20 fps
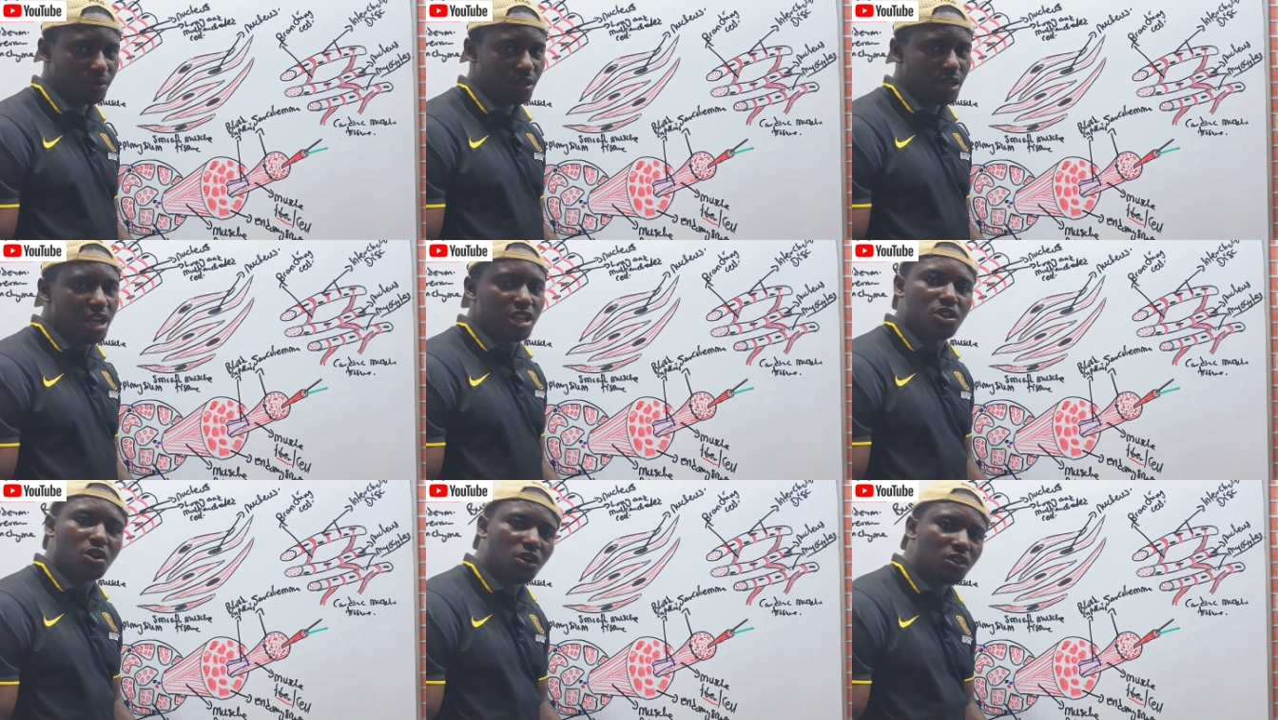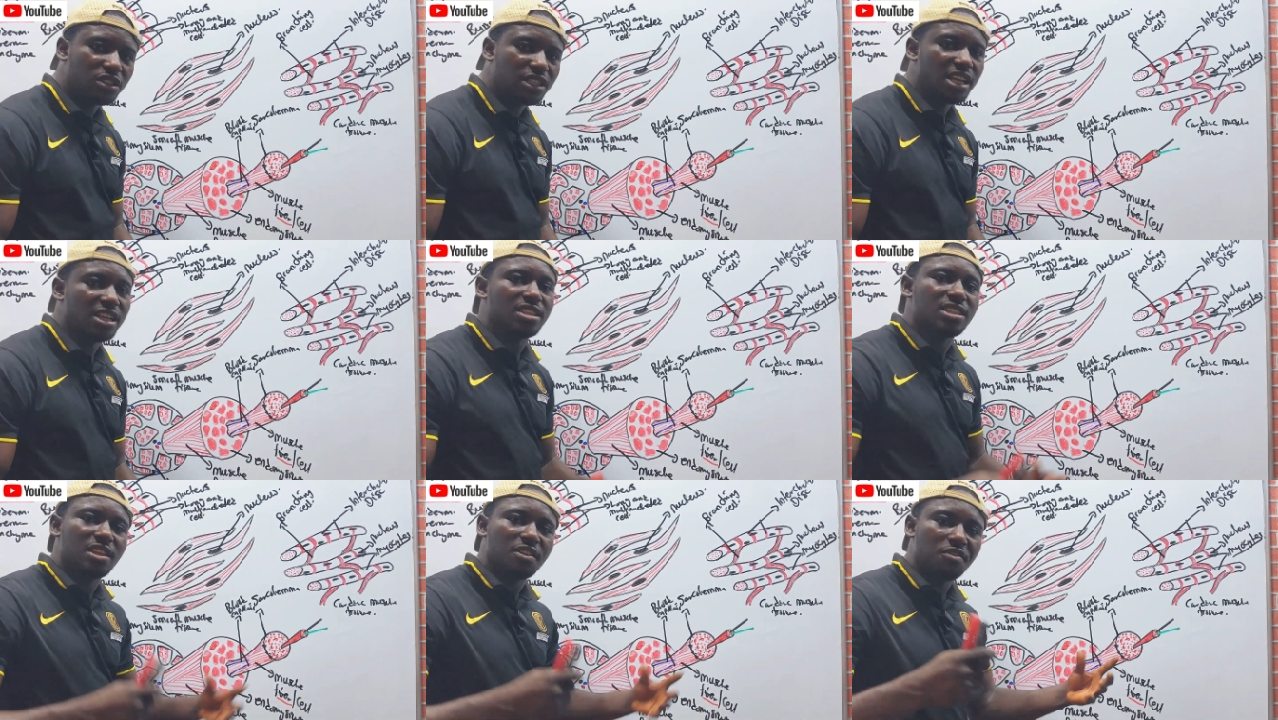It
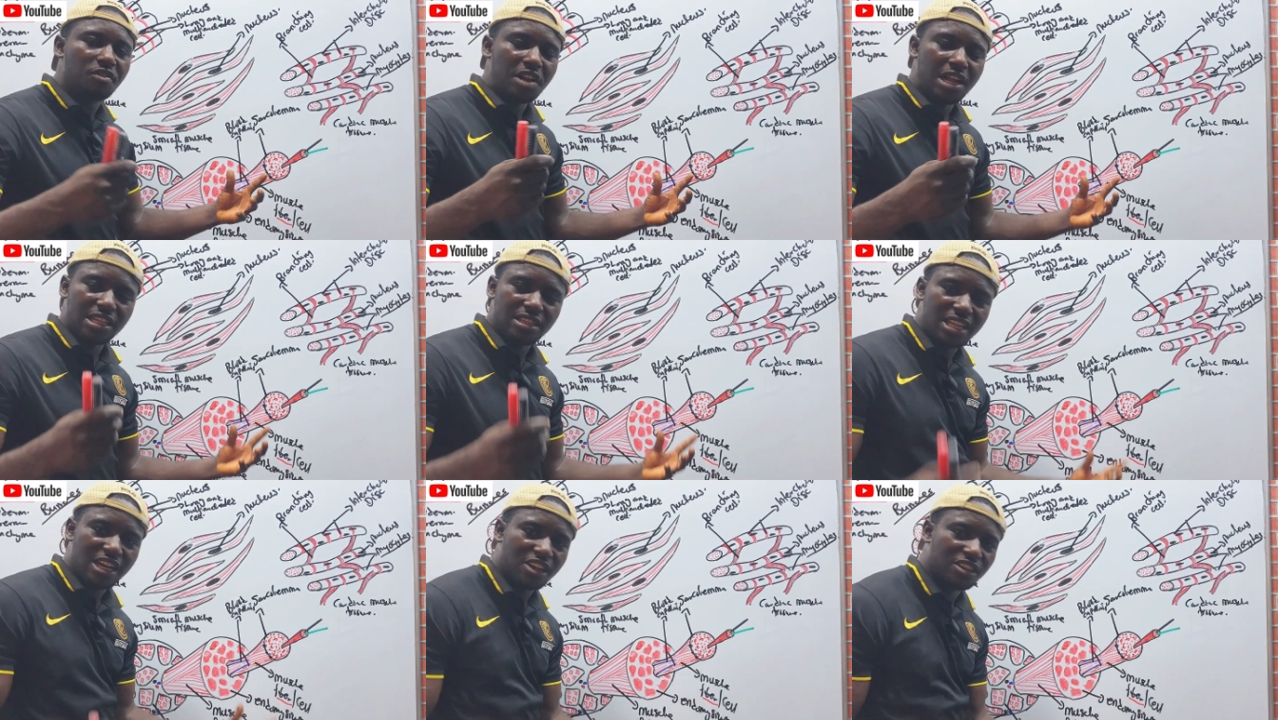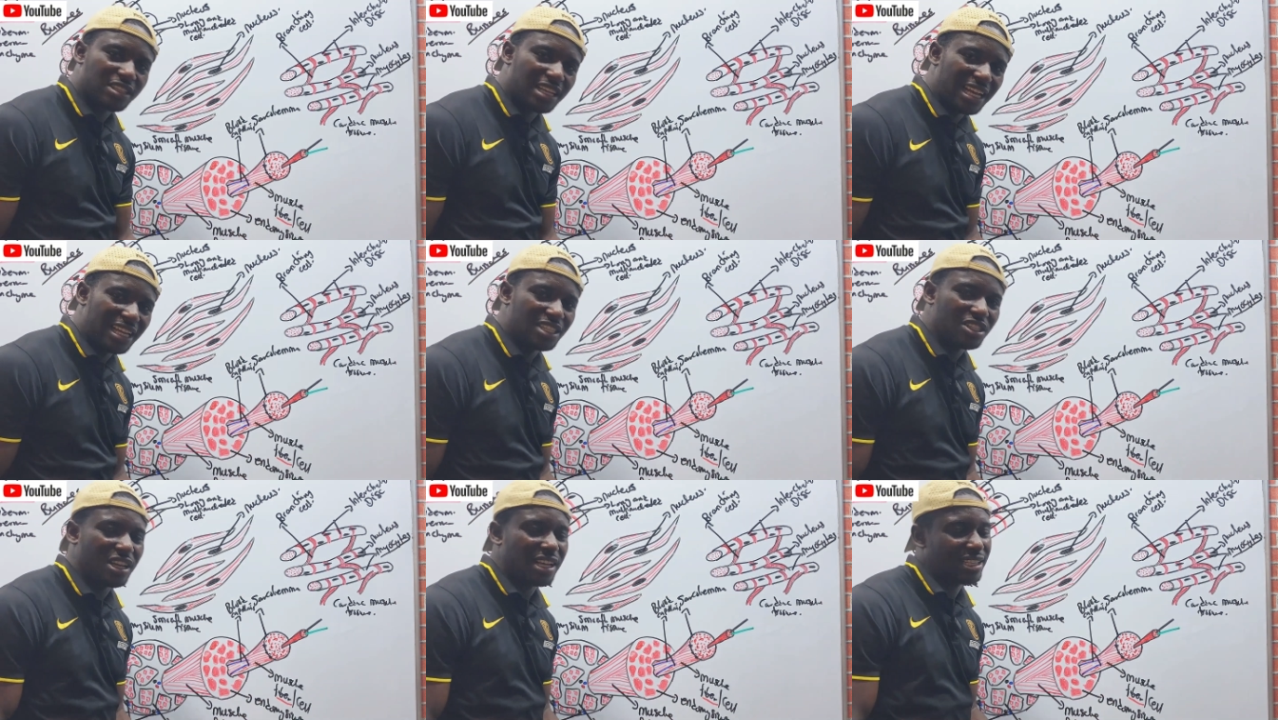contains several
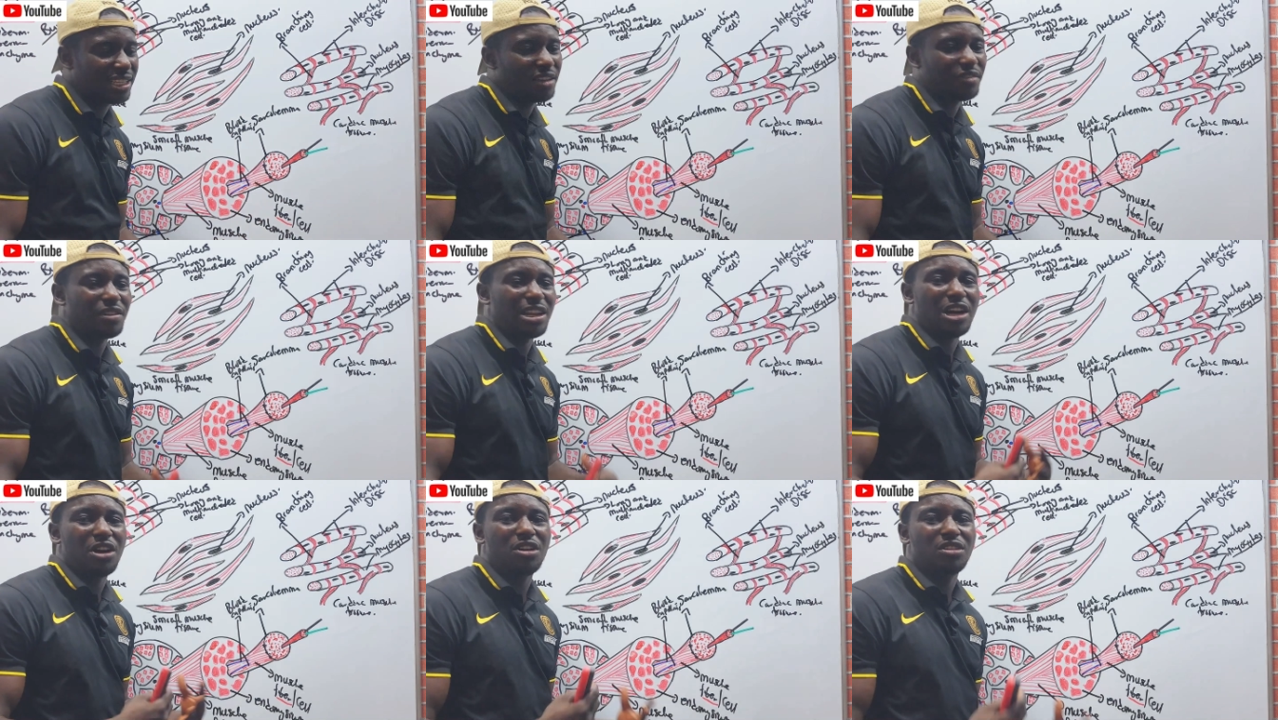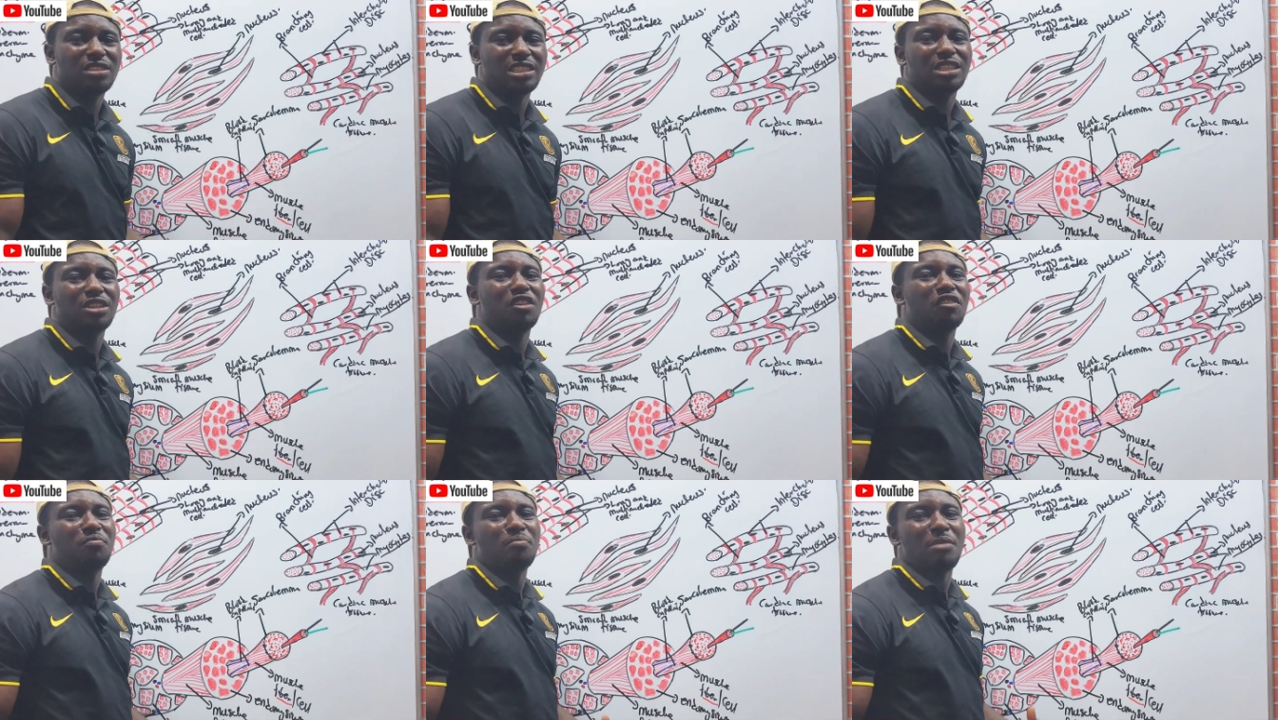thousands and several hundred of